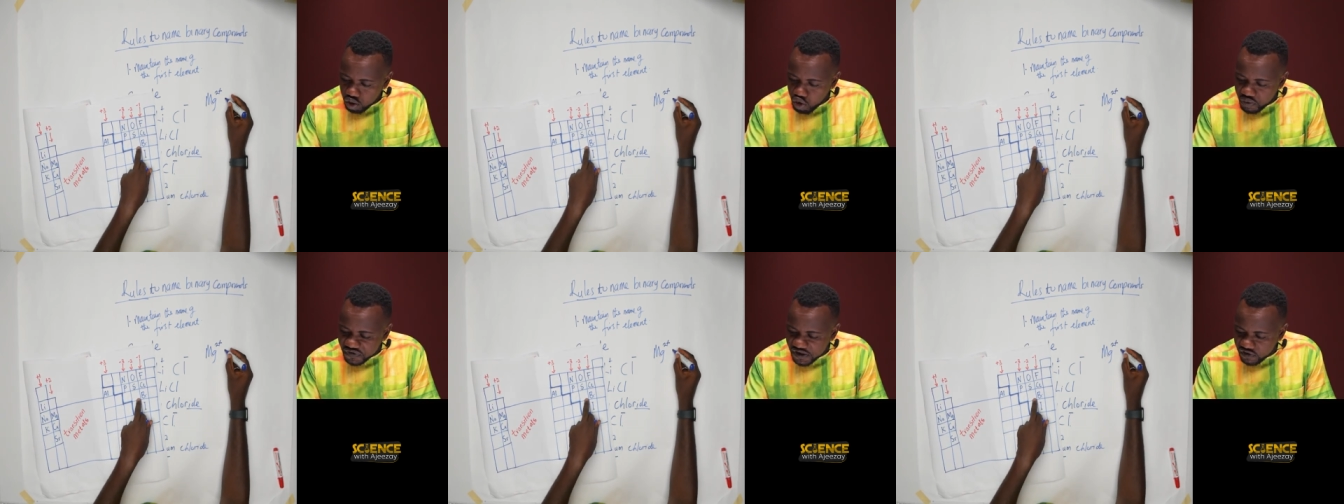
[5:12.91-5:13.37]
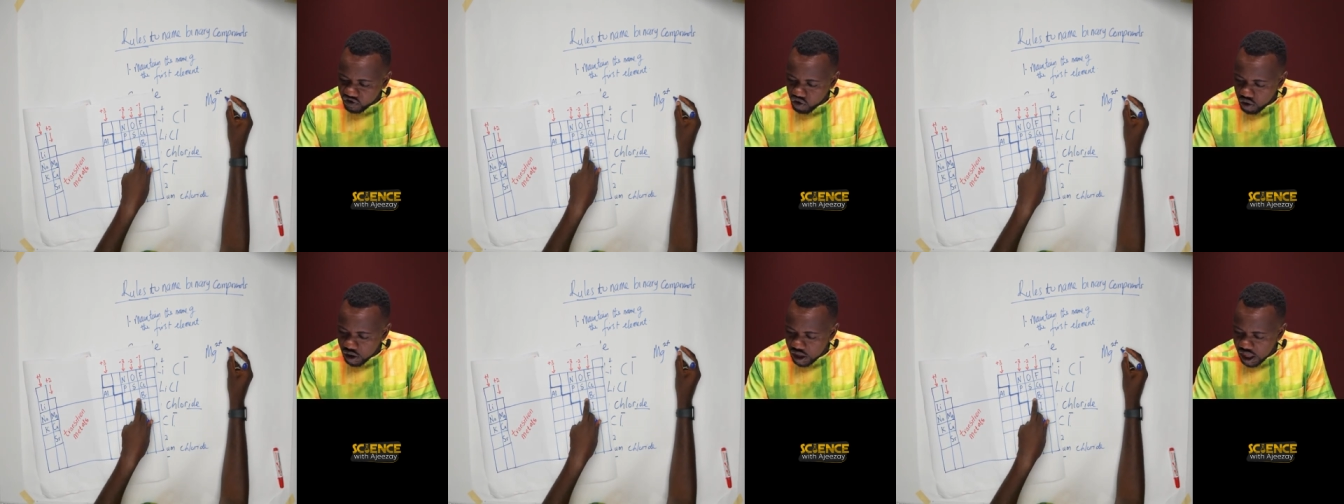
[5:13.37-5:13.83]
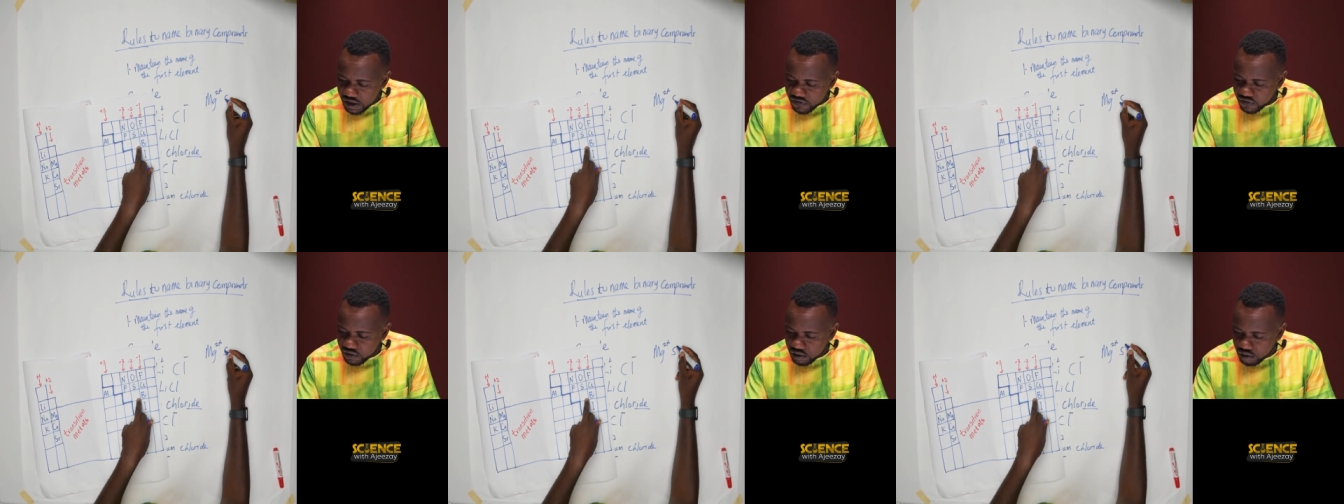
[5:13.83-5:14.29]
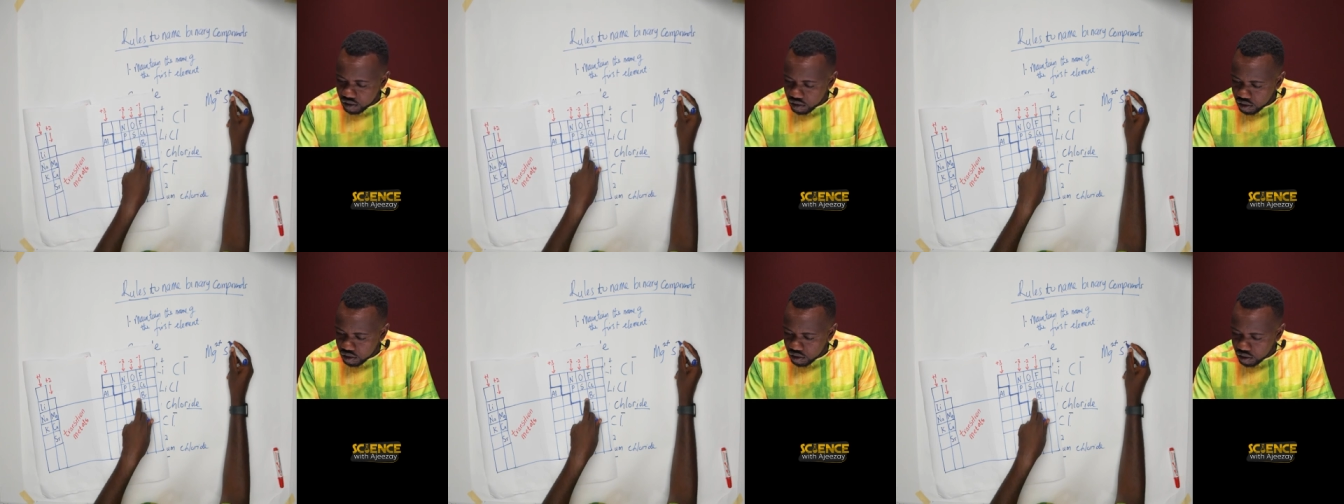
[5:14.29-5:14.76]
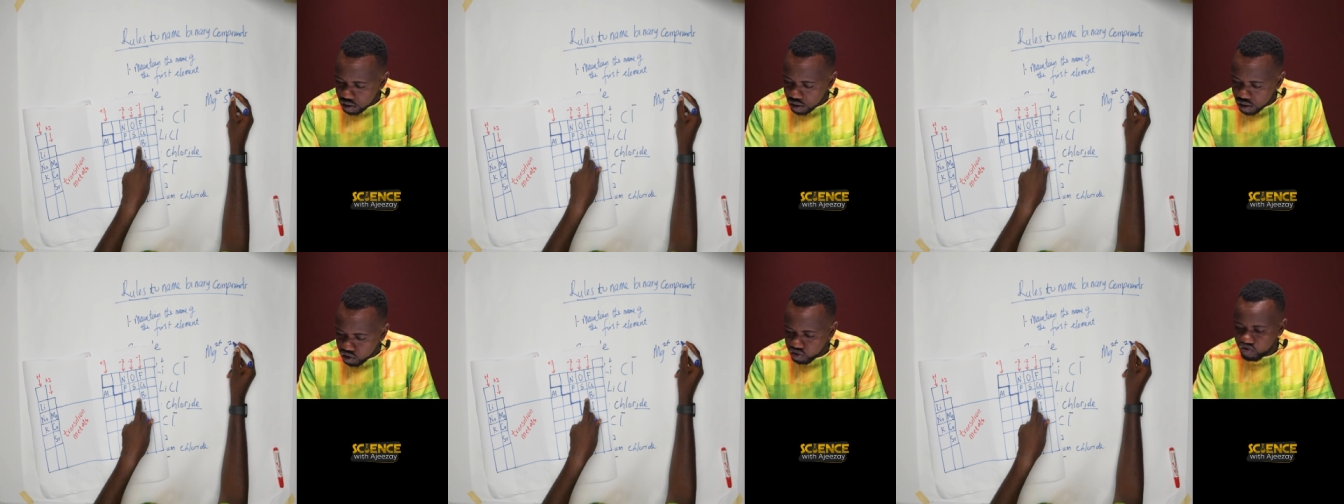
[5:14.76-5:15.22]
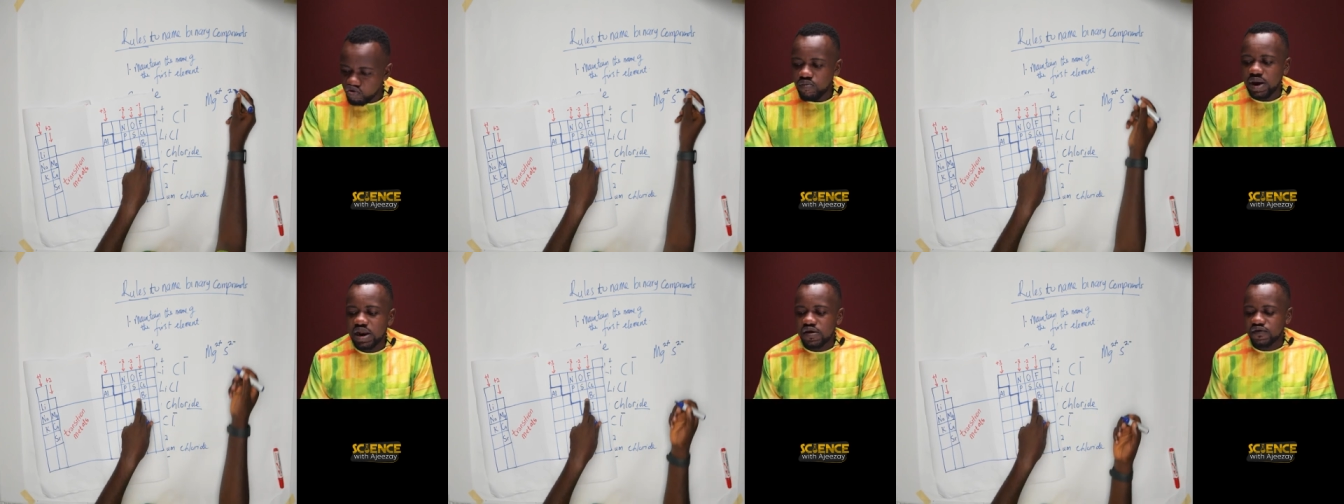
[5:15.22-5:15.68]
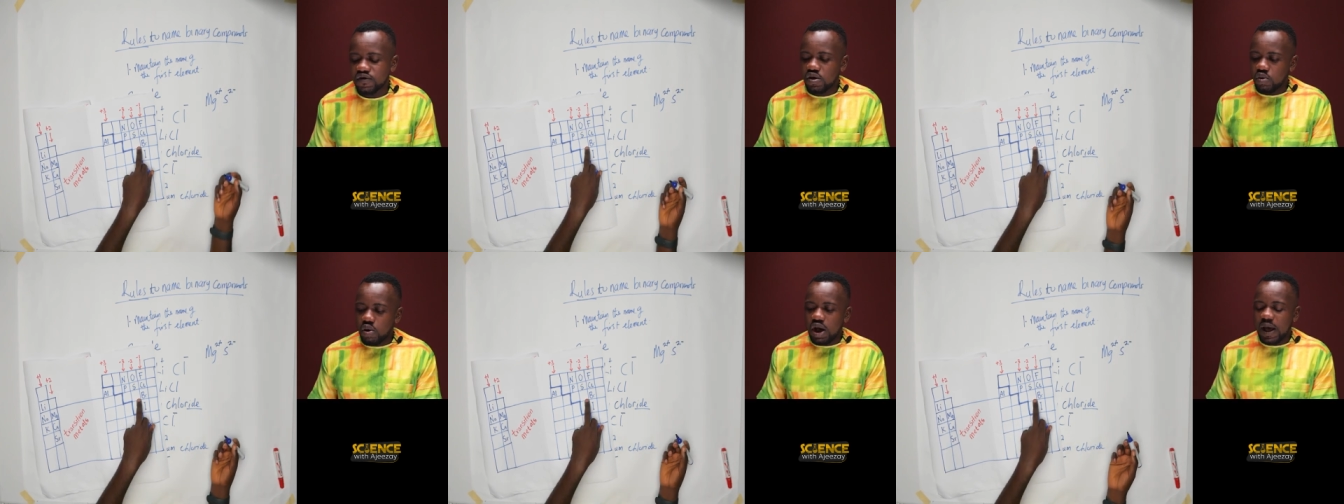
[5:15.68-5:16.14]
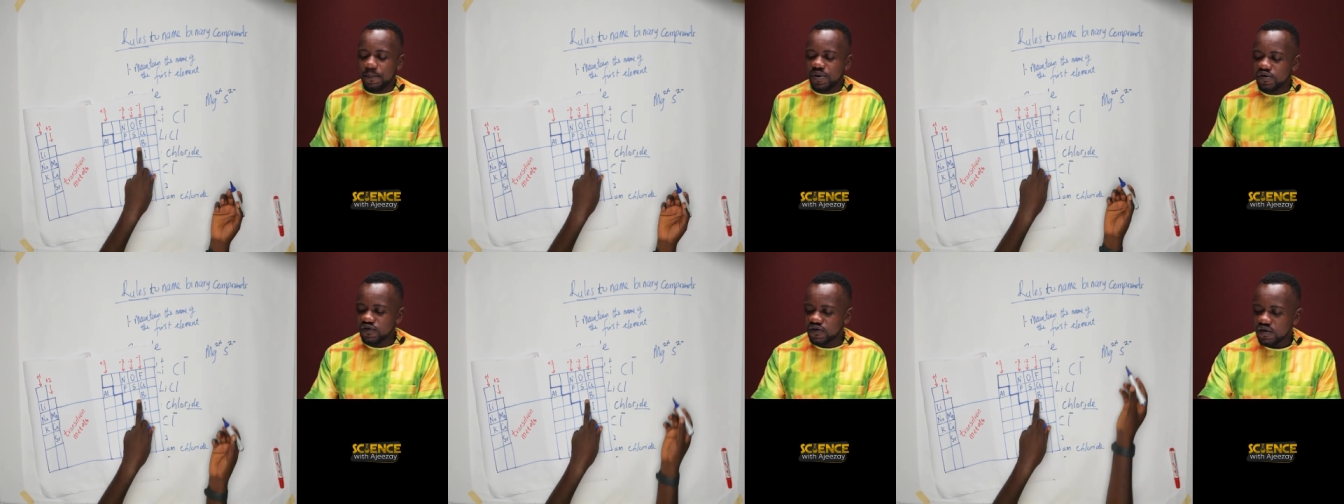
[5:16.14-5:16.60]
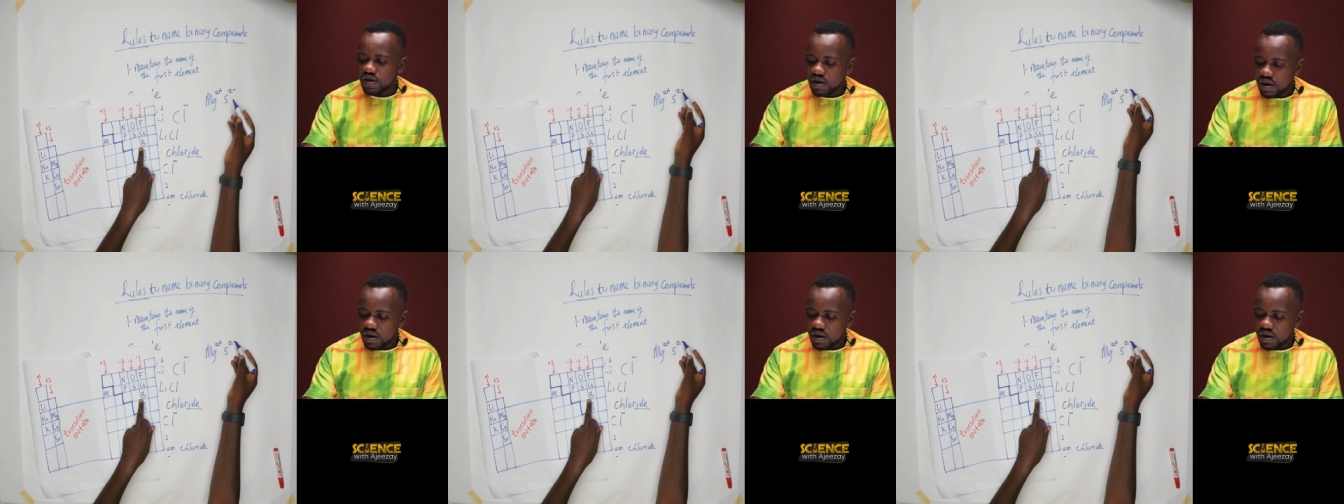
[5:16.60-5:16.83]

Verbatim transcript: group 6, so S 2 minus. What happens?